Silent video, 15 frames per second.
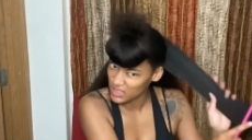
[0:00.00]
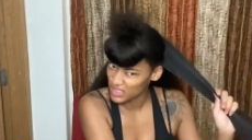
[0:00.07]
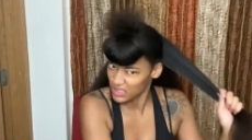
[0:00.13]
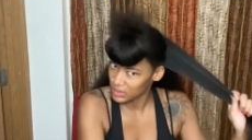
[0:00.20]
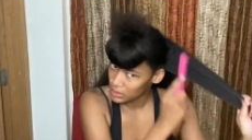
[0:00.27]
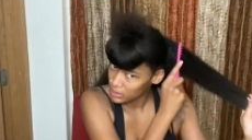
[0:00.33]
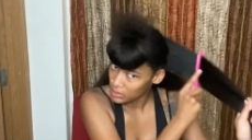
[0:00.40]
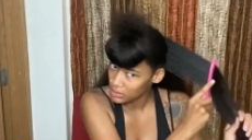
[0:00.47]

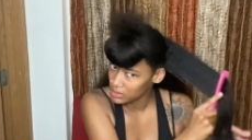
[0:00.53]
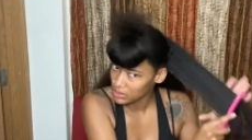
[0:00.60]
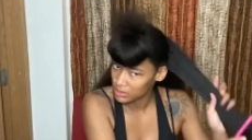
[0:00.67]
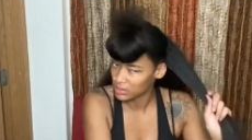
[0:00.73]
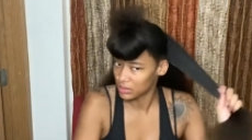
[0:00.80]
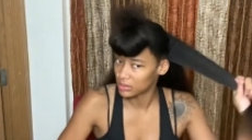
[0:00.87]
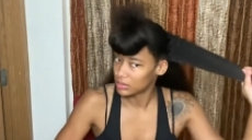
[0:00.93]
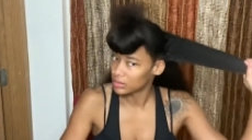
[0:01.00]
And so from
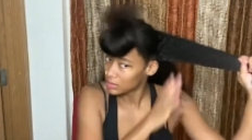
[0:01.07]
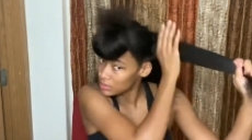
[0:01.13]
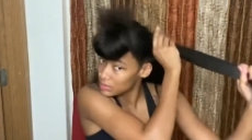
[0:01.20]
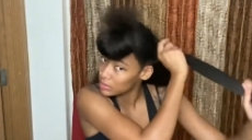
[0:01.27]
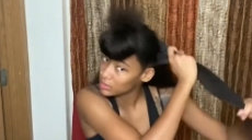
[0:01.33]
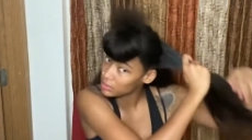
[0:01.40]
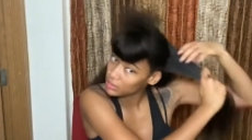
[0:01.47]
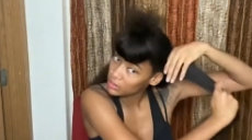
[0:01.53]
this point on in
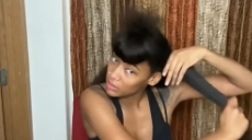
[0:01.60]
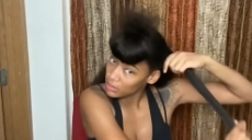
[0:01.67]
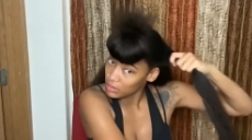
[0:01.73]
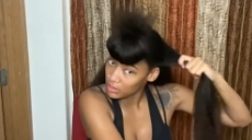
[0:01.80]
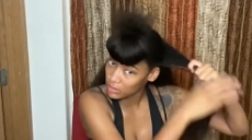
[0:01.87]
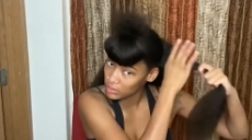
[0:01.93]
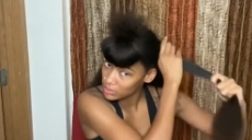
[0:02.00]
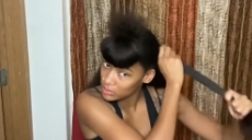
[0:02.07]
the video,
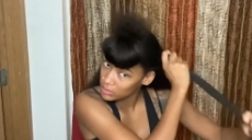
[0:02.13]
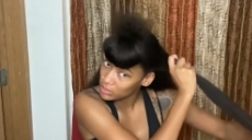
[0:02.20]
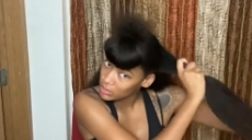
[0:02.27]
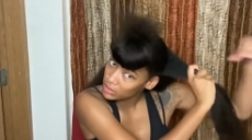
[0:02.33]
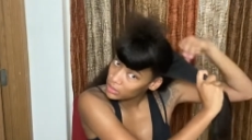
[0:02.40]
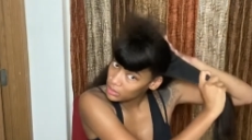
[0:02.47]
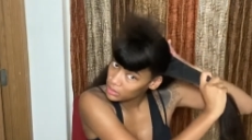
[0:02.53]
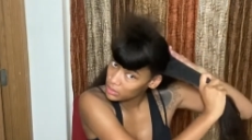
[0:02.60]
it's going to
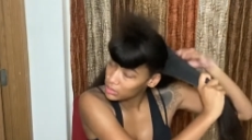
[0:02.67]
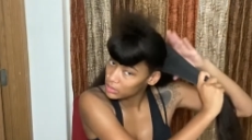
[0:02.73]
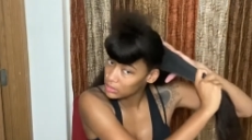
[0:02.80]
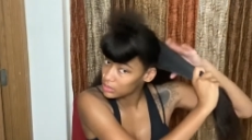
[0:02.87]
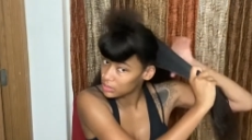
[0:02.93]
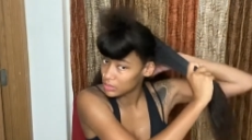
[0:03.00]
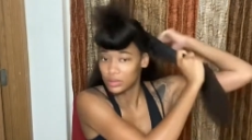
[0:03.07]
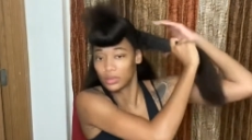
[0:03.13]
be a
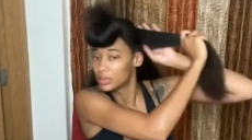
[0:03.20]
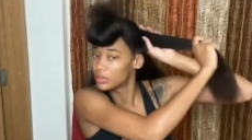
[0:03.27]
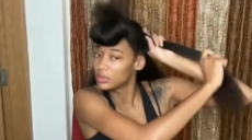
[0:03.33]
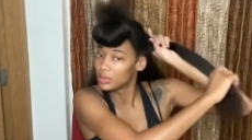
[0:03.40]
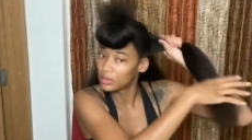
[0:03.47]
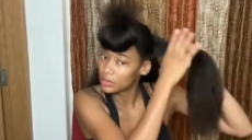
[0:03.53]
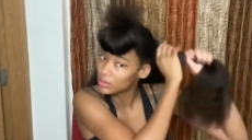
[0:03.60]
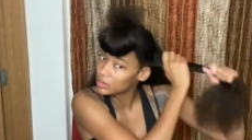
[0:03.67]
voiceover
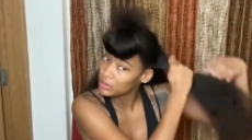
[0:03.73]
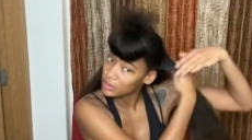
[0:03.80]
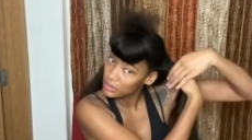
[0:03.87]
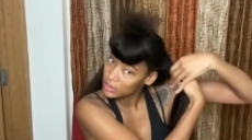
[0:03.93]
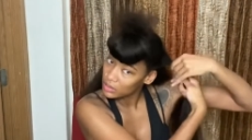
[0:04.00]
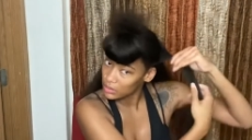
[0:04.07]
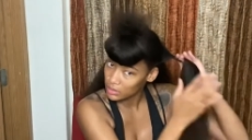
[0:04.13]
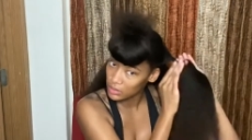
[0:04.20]
because
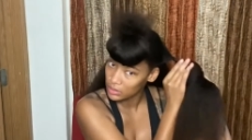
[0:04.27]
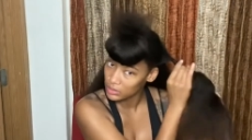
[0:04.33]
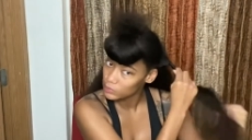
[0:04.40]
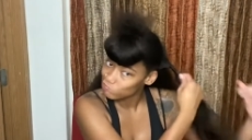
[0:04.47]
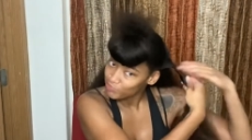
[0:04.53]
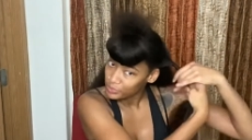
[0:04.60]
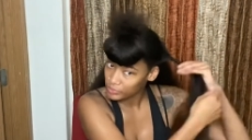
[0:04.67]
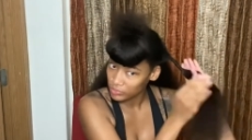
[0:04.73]
I
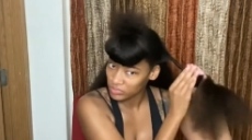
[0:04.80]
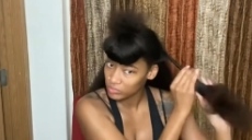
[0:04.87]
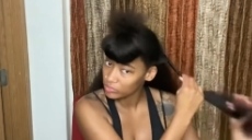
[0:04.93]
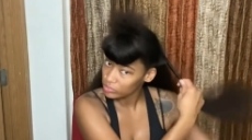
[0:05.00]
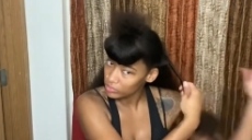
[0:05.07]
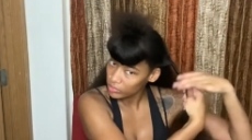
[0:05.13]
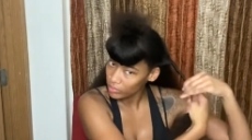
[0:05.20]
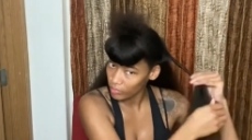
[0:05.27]
got so
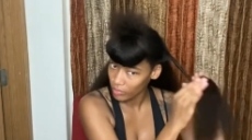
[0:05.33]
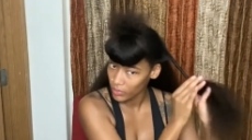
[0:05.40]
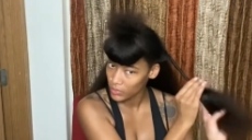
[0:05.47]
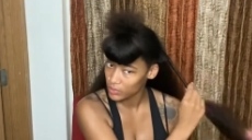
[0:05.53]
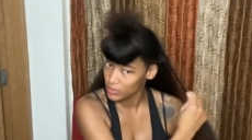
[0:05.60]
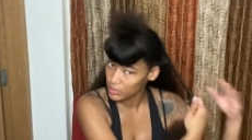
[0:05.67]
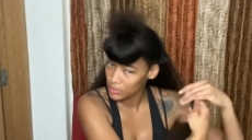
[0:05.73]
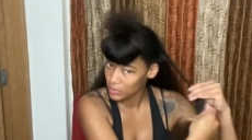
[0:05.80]
focused in
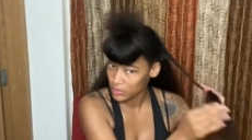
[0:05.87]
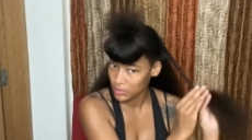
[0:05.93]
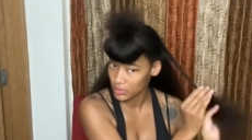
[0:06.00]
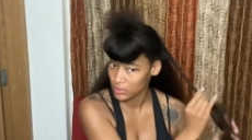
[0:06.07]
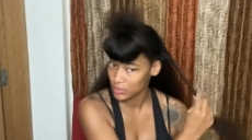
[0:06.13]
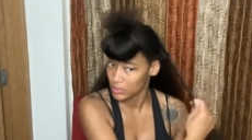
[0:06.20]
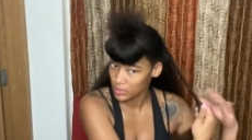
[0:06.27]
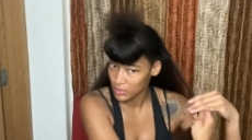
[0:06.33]
doing my
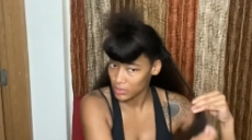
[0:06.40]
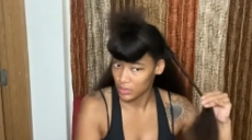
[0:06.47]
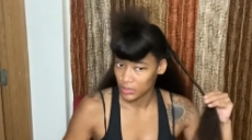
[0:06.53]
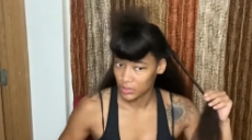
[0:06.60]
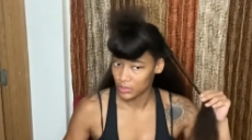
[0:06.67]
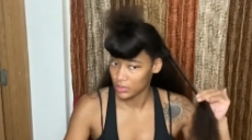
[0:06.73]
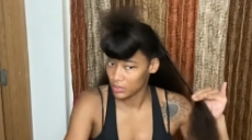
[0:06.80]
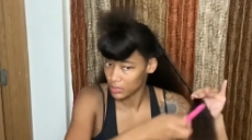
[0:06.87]
hair,
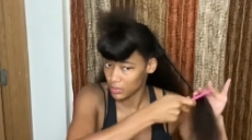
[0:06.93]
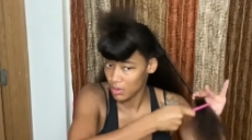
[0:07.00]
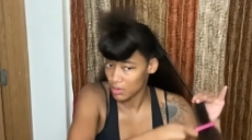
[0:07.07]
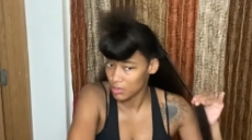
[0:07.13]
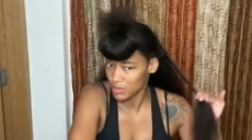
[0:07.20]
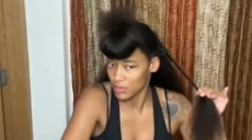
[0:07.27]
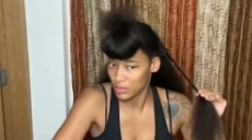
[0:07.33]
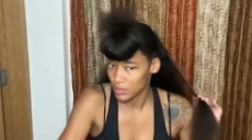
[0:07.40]

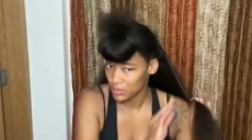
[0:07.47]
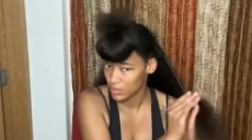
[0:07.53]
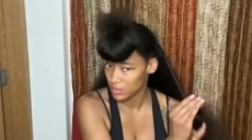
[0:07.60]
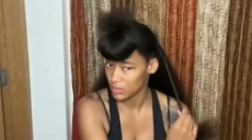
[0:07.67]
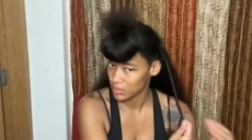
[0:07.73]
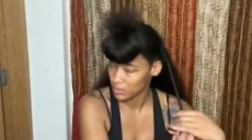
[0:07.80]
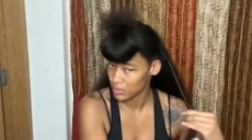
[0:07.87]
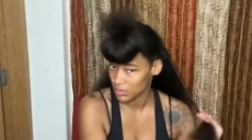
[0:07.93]
I
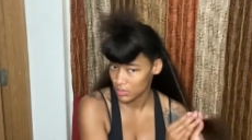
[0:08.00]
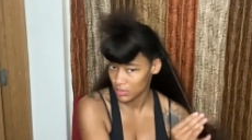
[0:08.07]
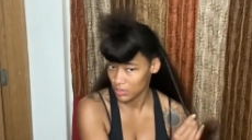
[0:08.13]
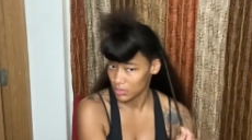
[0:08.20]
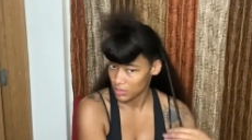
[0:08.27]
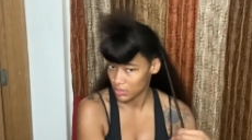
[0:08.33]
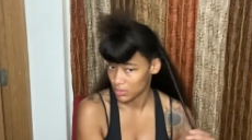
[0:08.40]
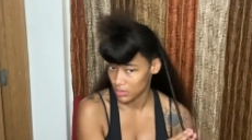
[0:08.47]
completely forgot I
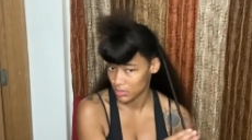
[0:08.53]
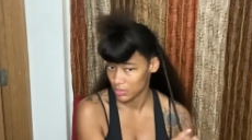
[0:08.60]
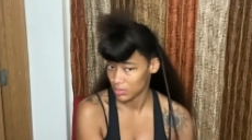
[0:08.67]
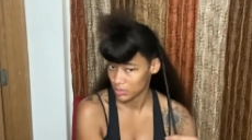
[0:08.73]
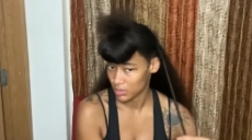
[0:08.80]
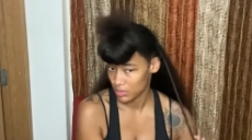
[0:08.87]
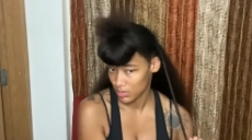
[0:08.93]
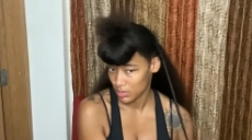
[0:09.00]
was even
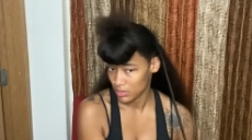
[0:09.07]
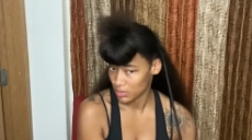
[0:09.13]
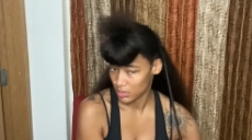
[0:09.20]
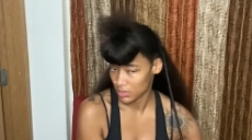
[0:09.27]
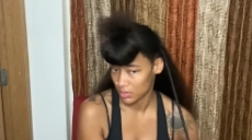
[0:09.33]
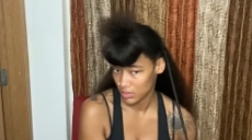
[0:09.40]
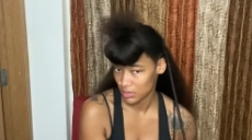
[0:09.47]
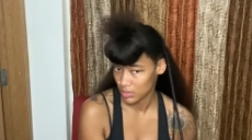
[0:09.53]
recording for
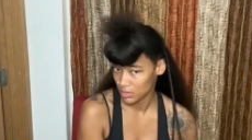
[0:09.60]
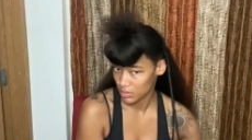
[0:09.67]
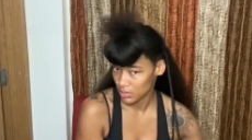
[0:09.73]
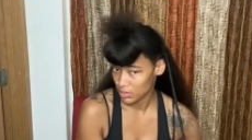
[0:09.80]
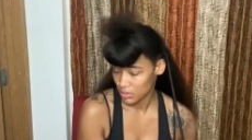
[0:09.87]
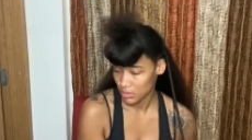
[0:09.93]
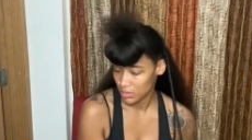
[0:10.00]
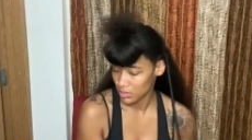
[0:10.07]
real.
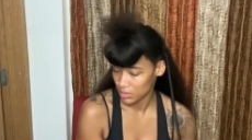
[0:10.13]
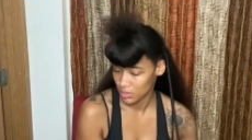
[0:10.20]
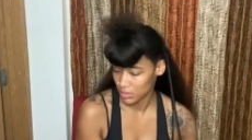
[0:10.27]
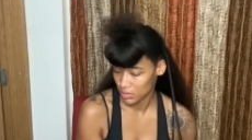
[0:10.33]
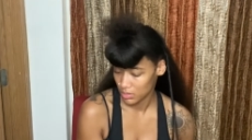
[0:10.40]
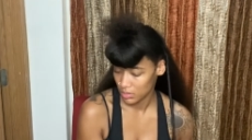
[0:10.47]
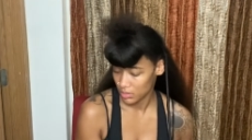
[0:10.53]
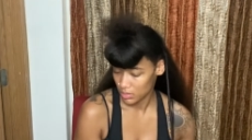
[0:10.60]
But,
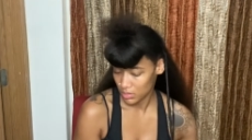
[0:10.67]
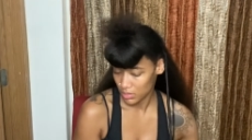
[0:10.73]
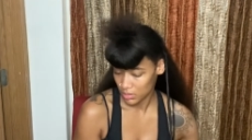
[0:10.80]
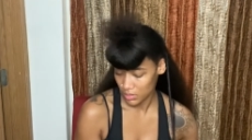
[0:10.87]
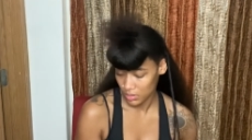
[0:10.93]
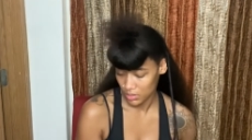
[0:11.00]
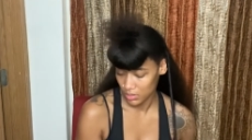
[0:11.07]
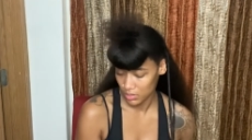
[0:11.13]

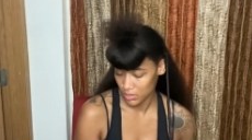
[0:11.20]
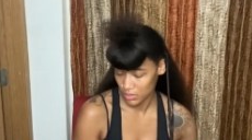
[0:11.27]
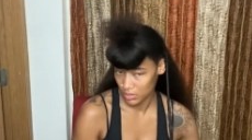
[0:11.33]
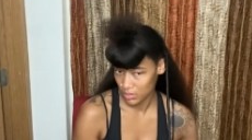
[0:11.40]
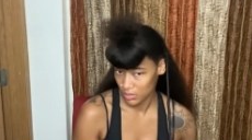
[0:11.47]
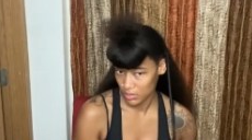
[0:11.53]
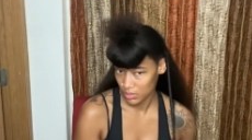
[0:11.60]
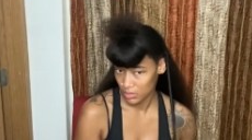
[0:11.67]

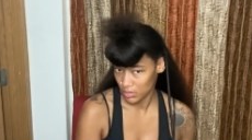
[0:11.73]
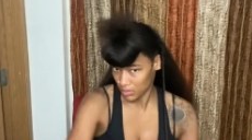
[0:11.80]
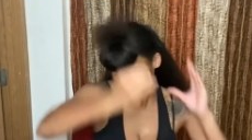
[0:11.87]
so,